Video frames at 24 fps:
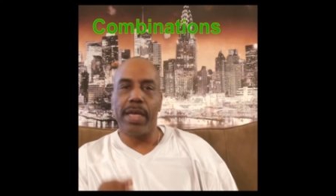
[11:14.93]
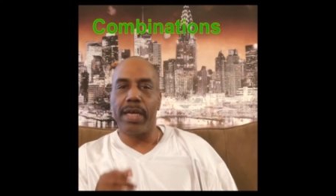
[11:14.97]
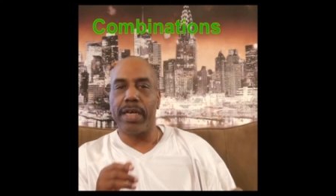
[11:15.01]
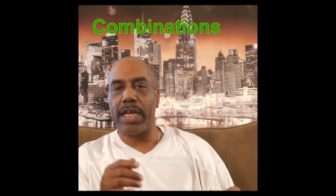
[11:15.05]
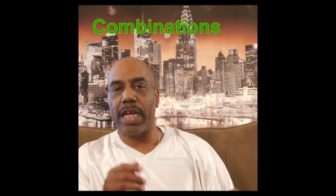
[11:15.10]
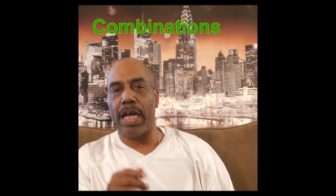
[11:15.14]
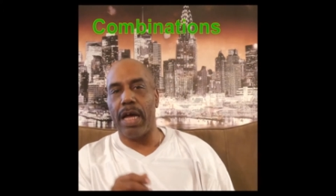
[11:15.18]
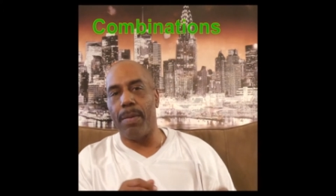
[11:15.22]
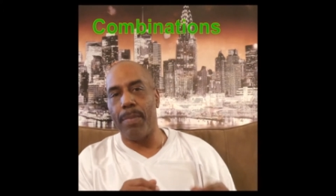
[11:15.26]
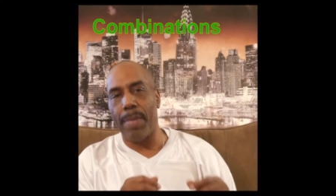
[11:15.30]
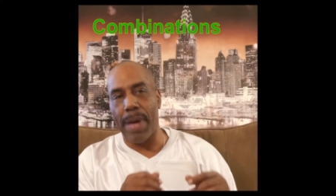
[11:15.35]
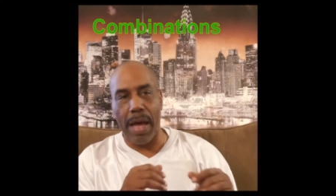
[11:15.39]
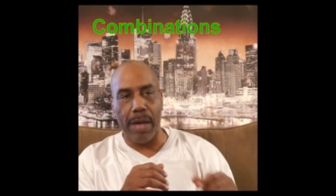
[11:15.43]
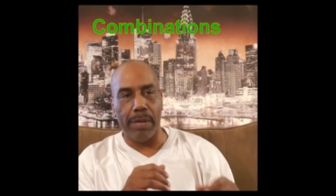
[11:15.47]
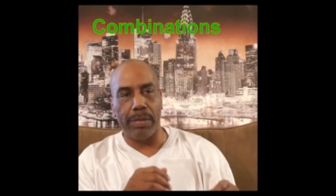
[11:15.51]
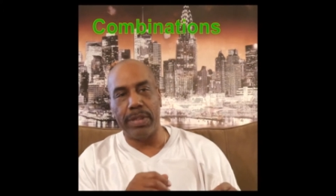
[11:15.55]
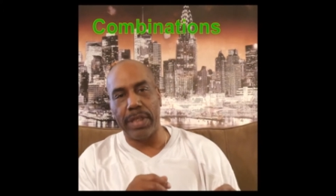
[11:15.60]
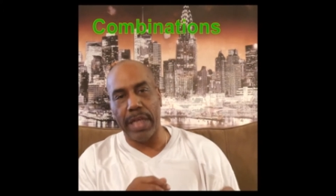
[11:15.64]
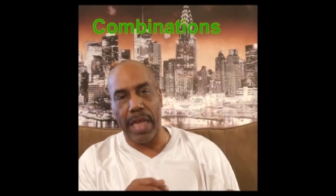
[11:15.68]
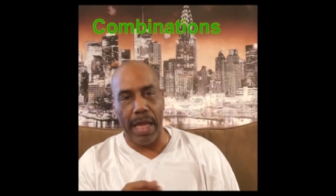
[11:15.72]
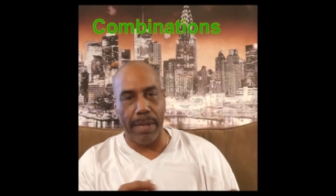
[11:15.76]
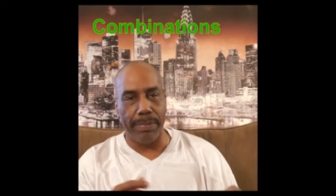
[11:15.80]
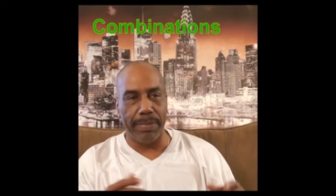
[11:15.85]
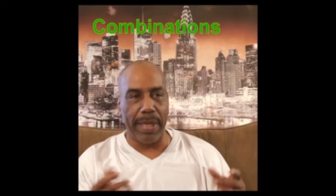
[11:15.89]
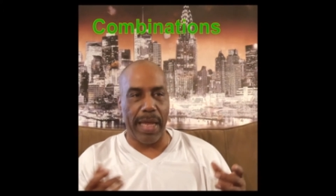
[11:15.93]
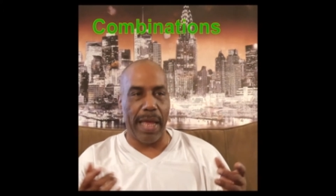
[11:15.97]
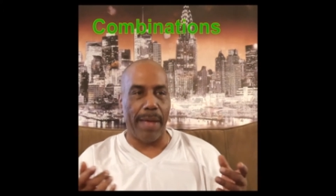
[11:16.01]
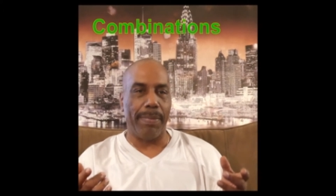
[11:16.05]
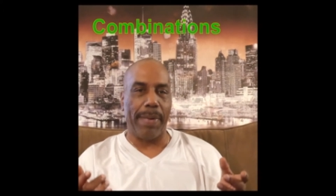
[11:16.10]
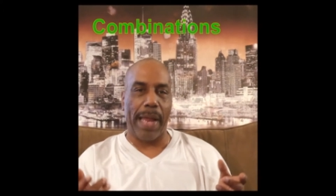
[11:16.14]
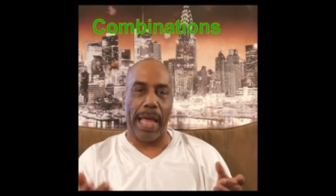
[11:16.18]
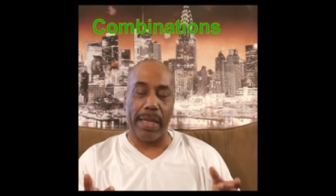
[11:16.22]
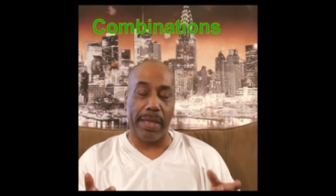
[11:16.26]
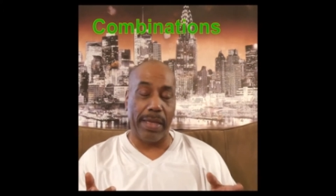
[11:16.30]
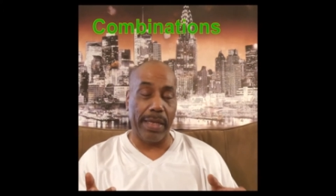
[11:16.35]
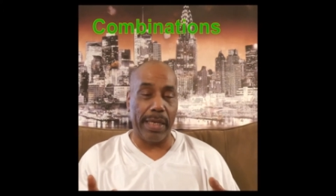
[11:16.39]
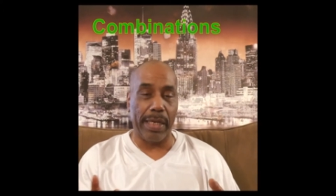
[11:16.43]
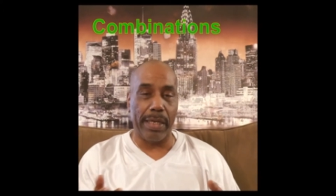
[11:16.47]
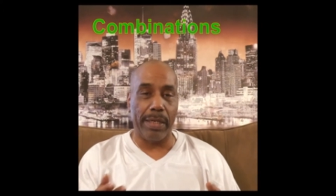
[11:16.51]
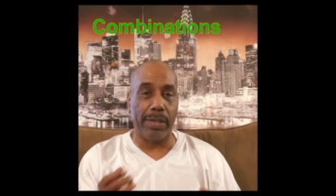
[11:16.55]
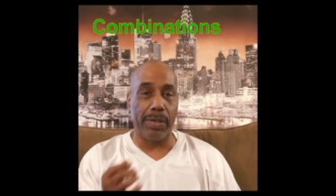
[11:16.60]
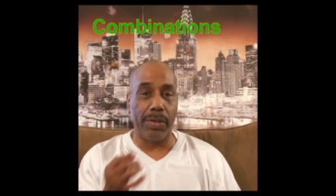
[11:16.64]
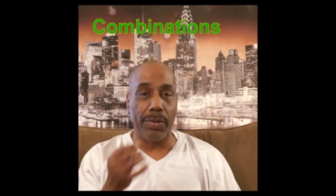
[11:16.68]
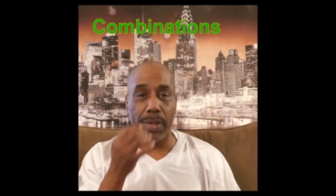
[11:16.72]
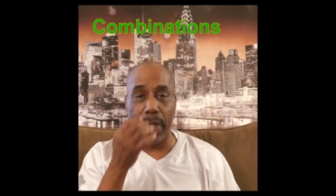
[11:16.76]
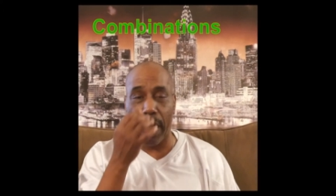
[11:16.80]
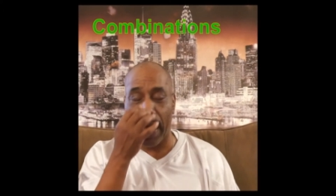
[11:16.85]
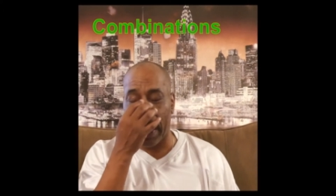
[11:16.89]
come out, jab, jab, like you didn't
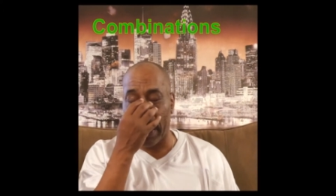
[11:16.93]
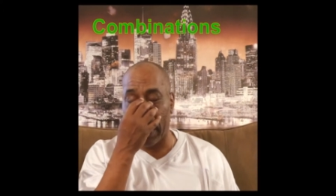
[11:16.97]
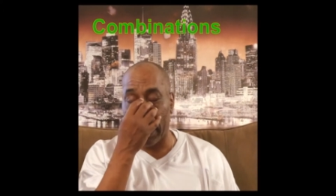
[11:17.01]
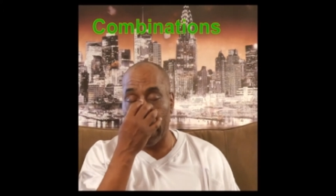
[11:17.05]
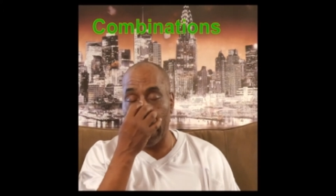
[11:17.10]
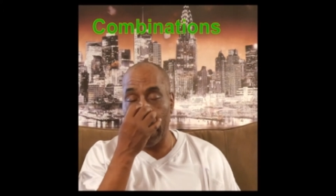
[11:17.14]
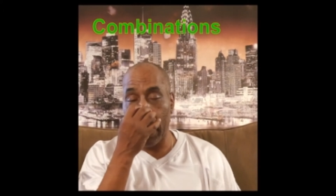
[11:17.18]
do nothing?